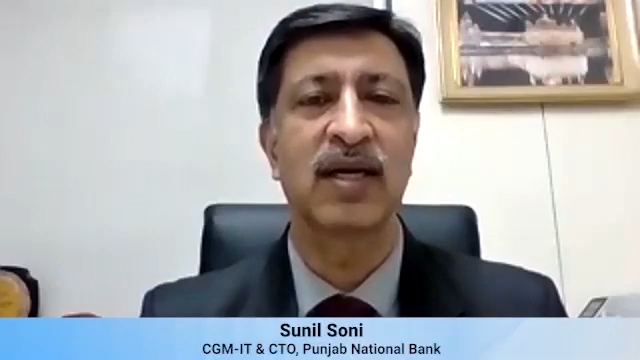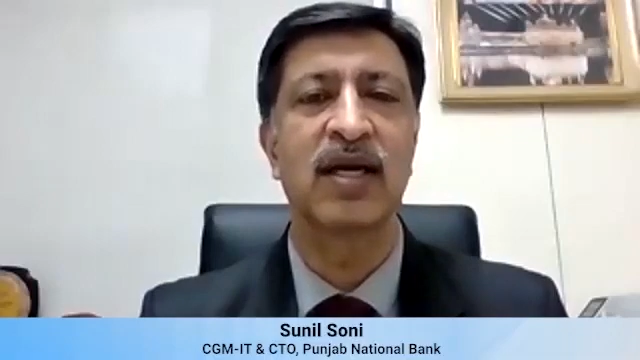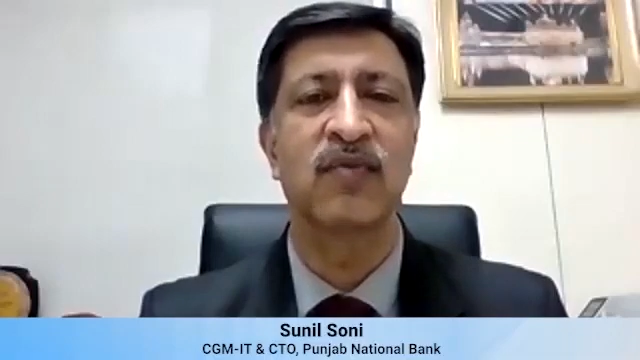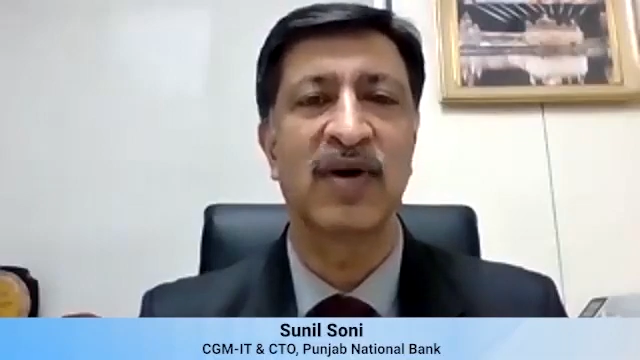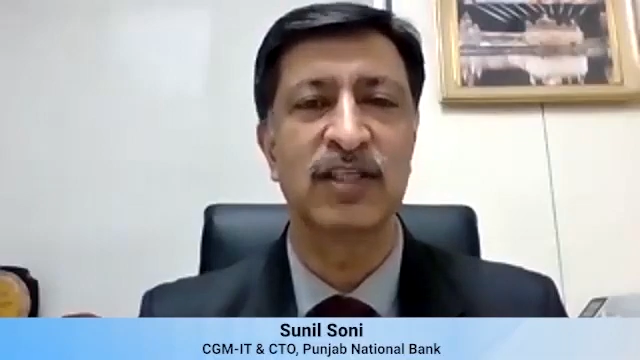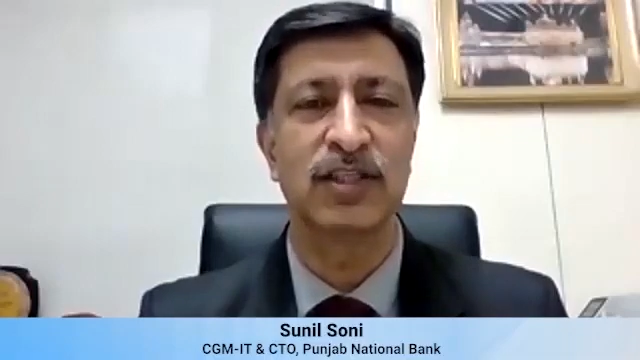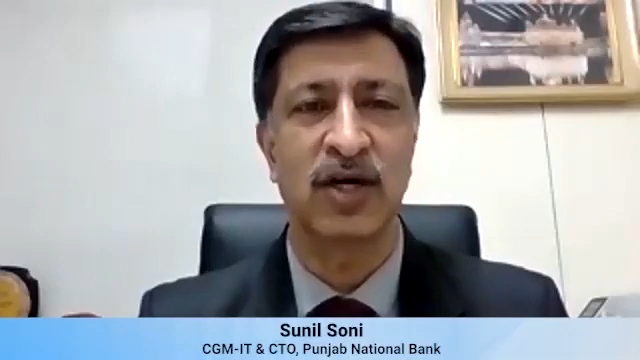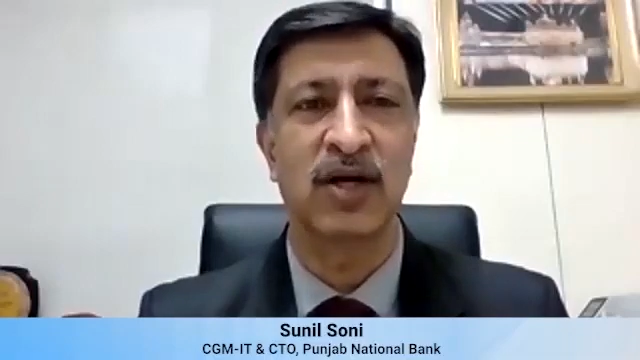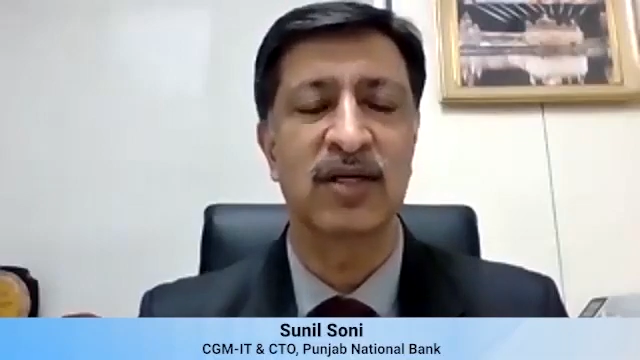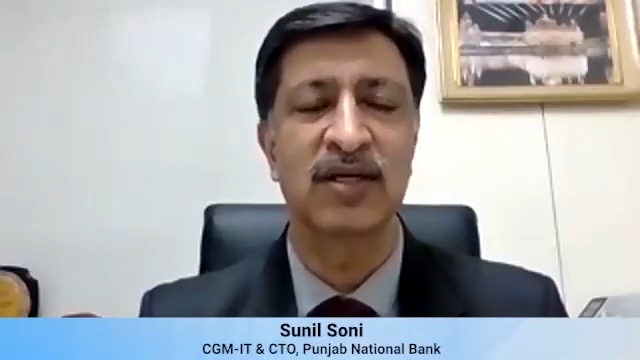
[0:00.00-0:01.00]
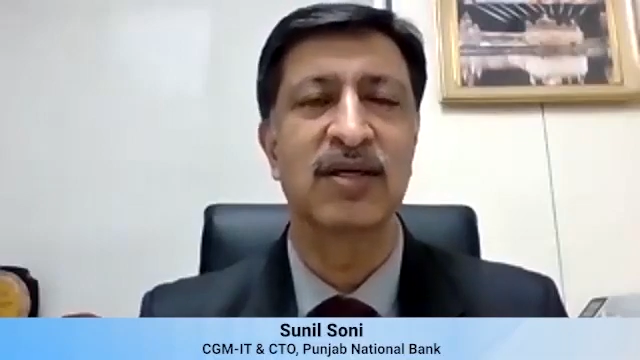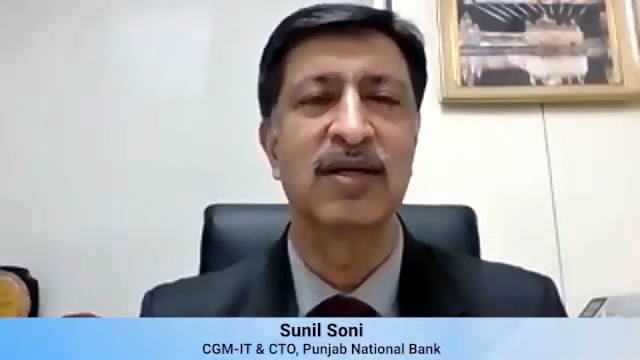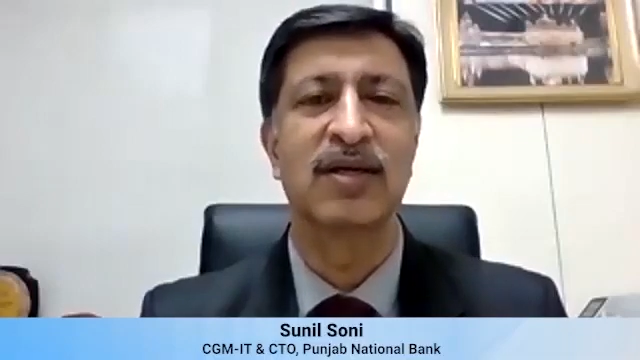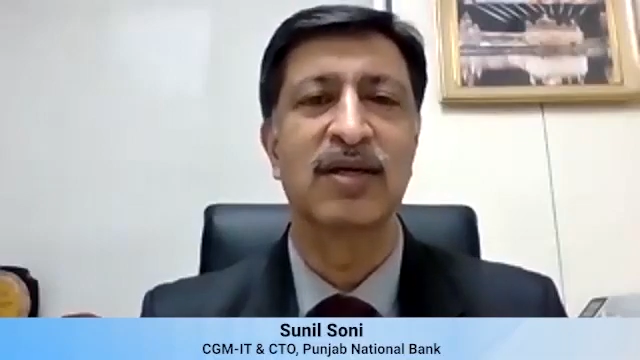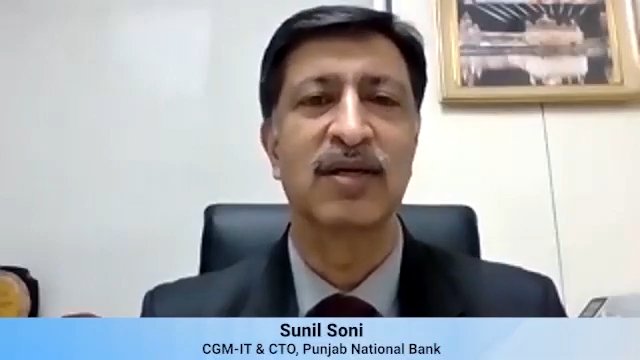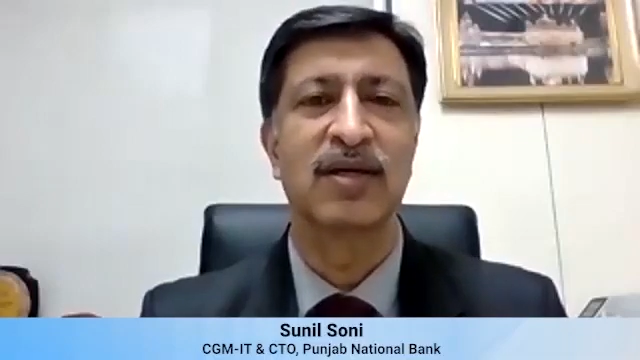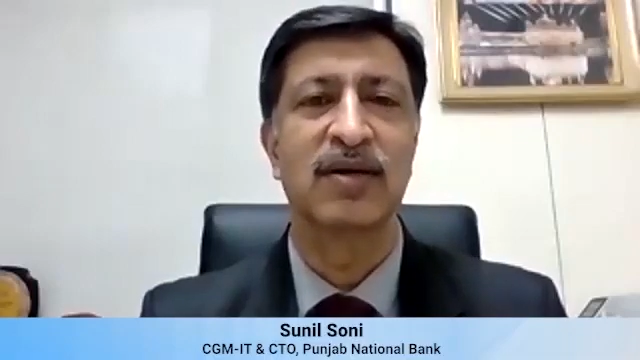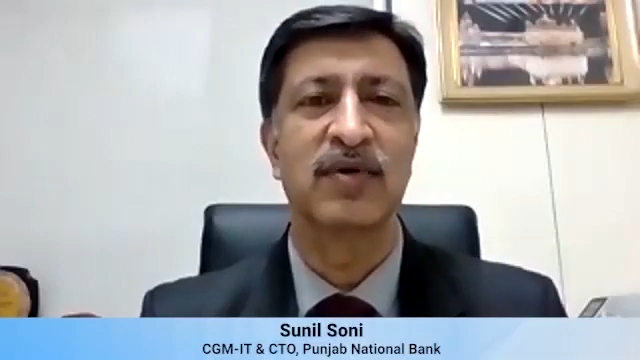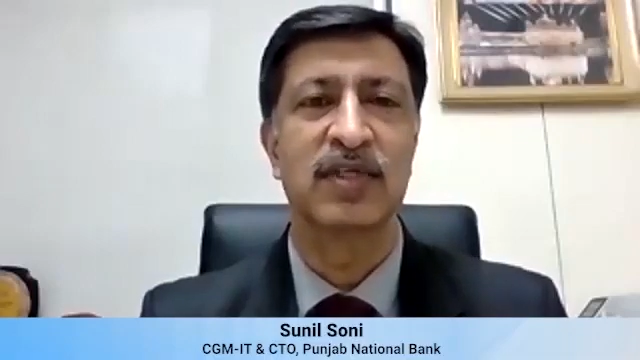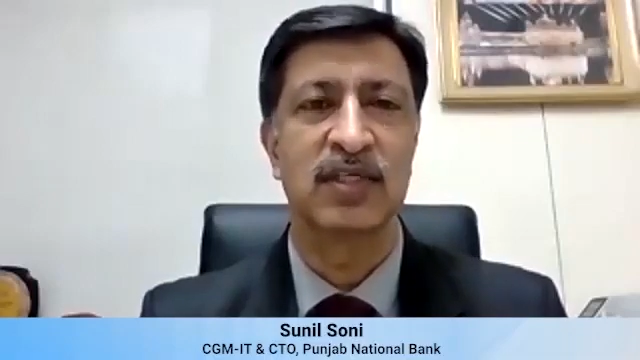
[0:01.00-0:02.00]
in one shot,
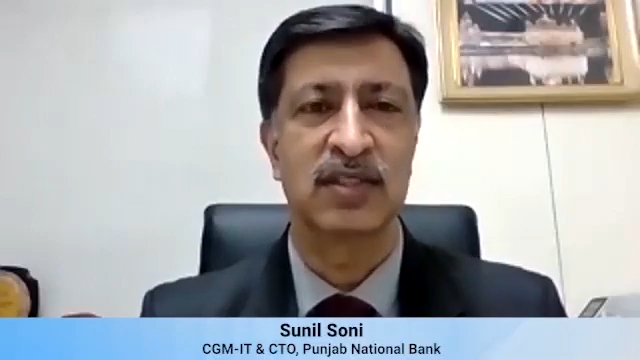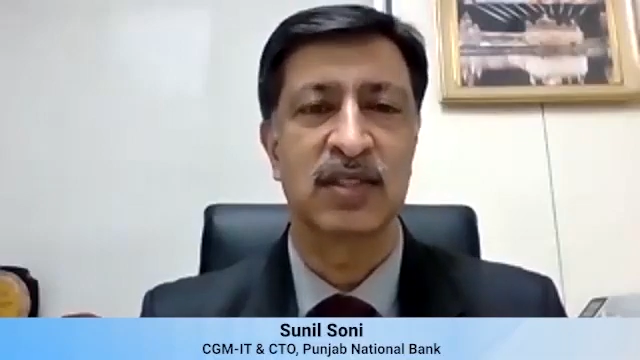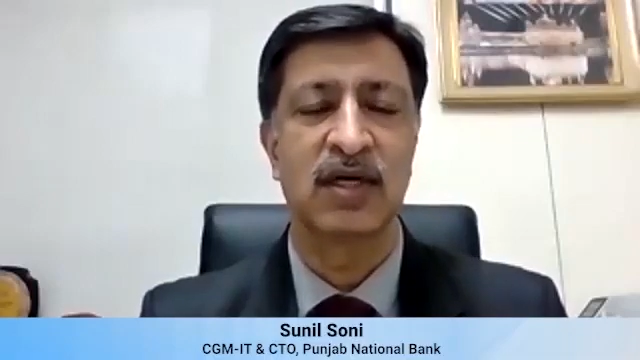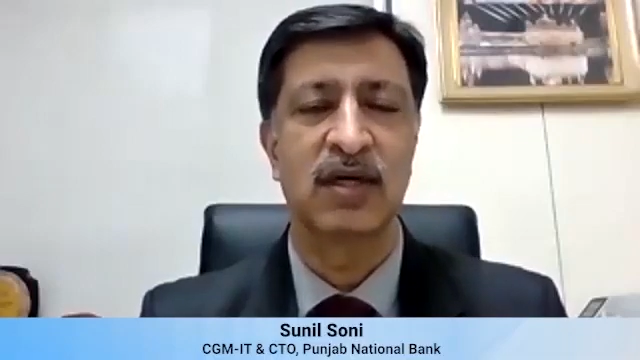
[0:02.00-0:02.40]
which is